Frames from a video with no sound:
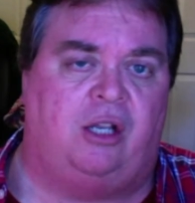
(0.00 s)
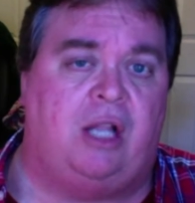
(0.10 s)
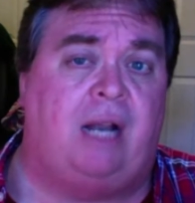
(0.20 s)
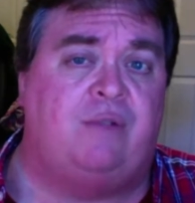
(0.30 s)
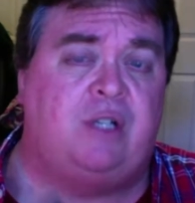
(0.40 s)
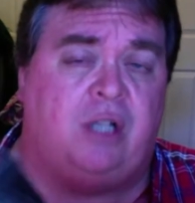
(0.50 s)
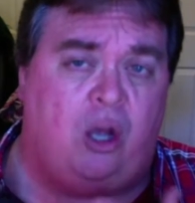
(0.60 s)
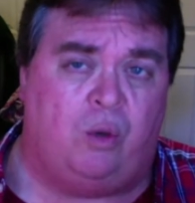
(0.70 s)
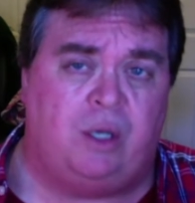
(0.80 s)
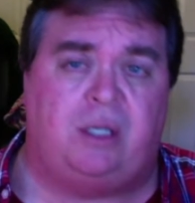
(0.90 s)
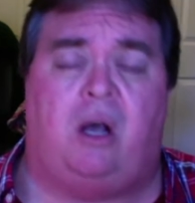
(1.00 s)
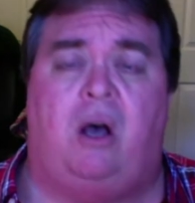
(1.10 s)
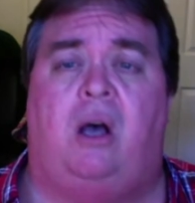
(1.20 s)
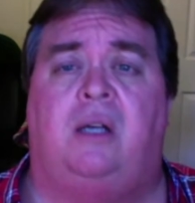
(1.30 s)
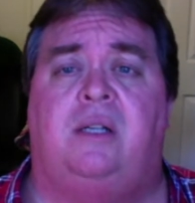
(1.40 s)
A lot of slower
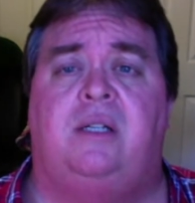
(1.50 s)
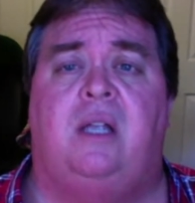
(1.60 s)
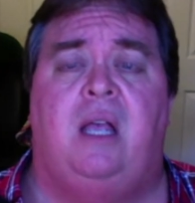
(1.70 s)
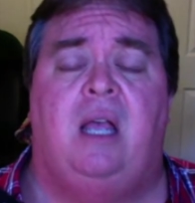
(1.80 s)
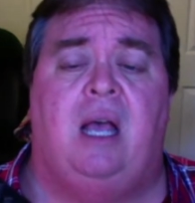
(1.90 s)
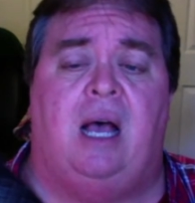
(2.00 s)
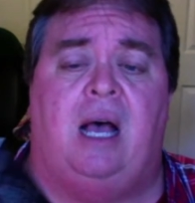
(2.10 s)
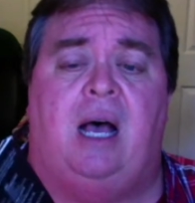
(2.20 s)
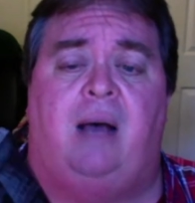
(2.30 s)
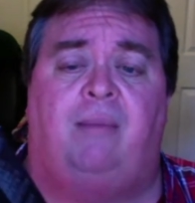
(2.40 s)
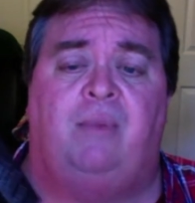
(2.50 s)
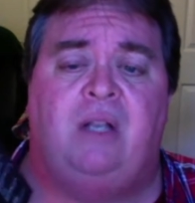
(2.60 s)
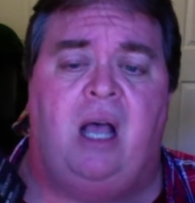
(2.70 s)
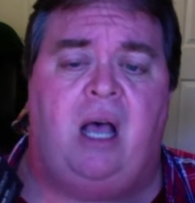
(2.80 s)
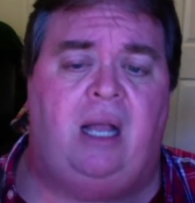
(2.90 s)
songs,
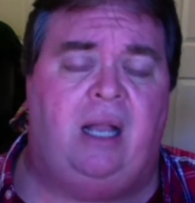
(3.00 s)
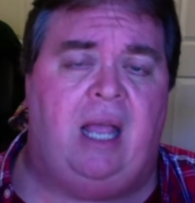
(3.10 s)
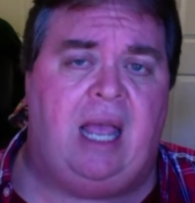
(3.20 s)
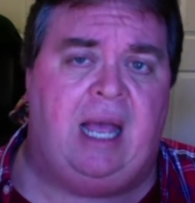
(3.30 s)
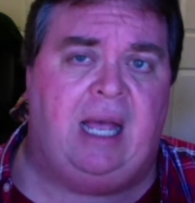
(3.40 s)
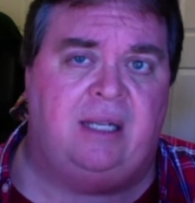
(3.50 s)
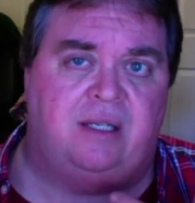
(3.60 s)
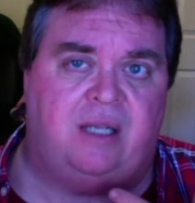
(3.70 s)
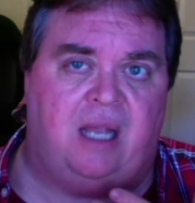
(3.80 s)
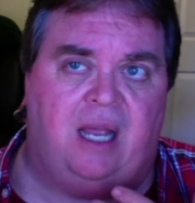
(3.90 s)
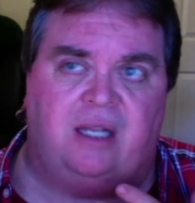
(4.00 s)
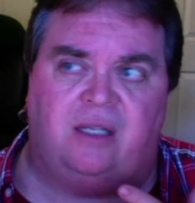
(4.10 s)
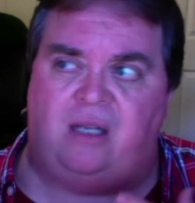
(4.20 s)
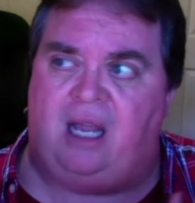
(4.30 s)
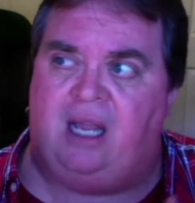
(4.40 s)
um, not as
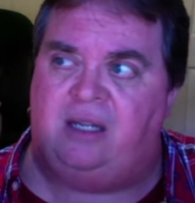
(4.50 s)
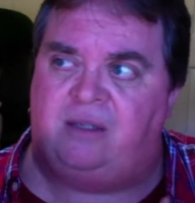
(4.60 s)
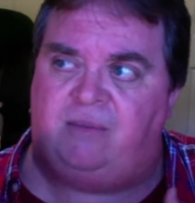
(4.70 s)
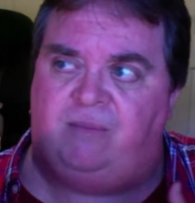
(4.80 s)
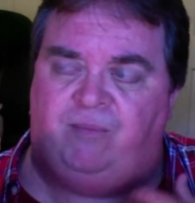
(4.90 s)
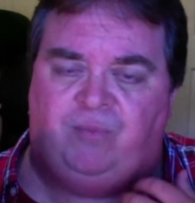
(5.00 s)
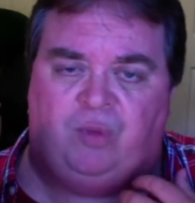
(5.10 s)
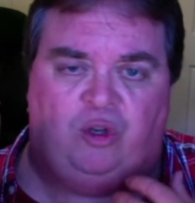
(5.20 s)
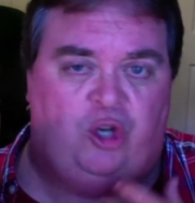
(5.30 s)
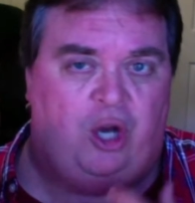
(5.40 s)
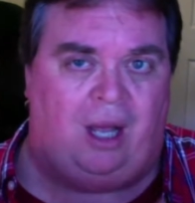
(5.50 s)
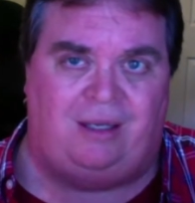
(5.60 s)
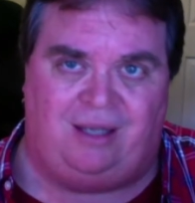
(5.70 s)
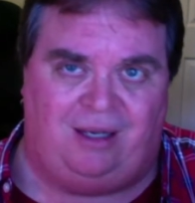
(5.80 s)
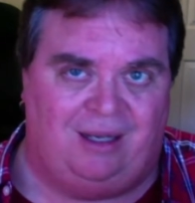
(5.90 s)
as as
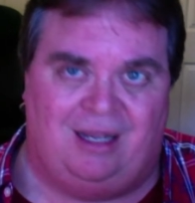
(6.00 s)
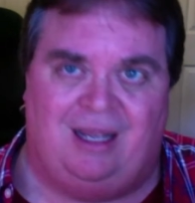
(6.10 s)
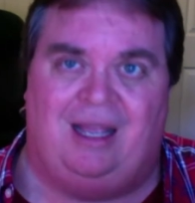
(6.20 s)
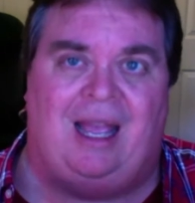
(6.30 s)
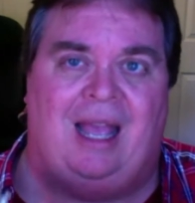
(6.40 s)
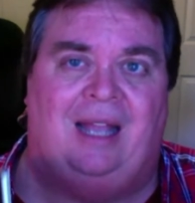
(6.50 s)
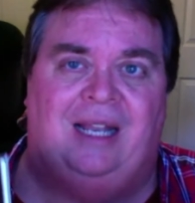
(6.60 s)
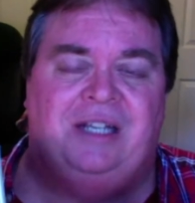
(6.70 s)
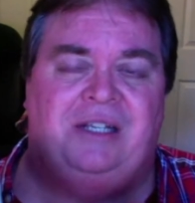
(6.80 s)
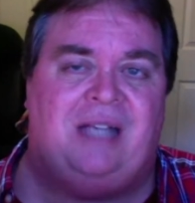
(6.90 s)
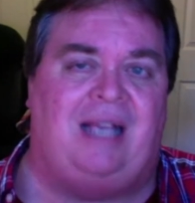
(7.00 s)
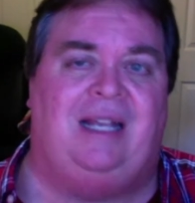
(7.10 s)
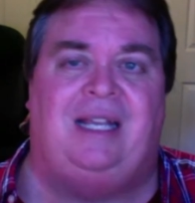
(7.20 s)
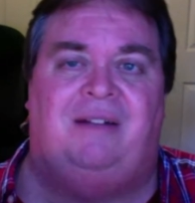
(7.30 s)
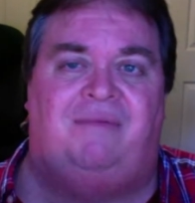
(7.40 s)
jaunty and
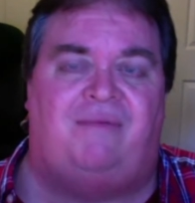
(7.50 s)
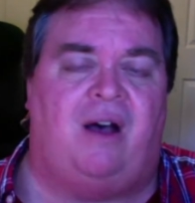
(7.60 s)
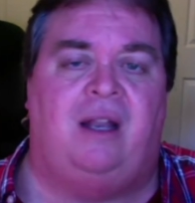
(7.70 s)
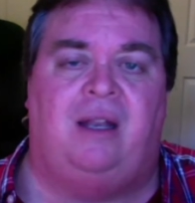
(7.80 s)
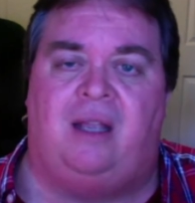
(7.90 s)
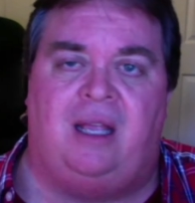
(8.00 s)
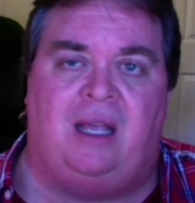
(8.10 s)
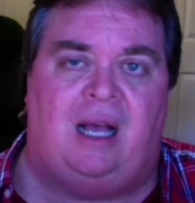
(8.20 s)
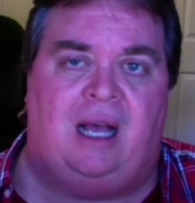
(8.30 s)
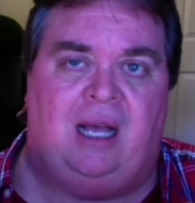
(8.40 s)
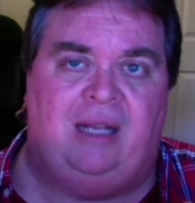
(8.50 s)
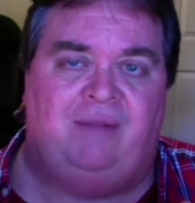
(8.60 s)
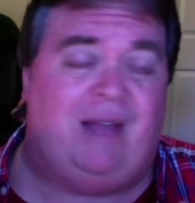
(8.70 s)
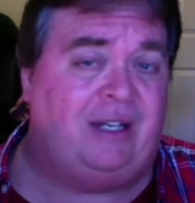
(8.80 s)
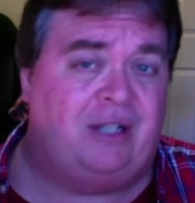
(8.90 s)
exciting and fun. Uh, in
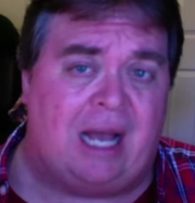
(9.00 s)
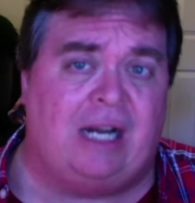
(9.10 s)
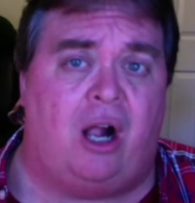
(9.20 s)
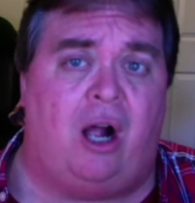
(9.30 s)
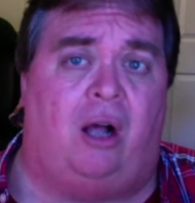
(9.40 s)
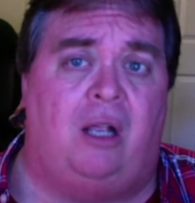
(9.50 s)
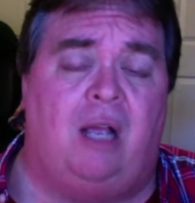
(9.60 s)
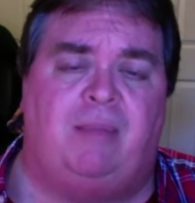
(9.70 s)
fact, not at all.